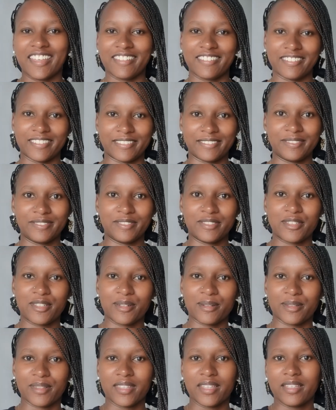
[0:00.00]
Yeah, so
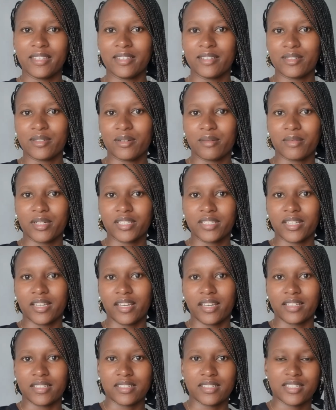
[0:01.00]
thank you so much,
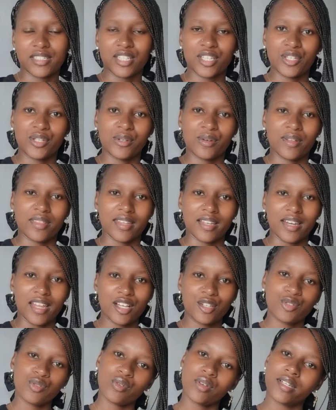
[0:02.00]
guys. See you on the
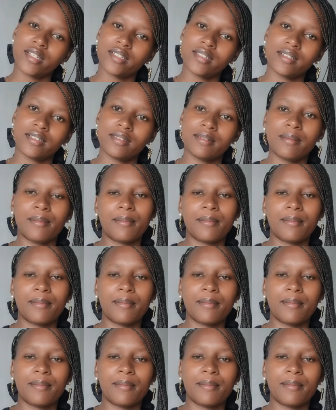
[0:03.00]
next one.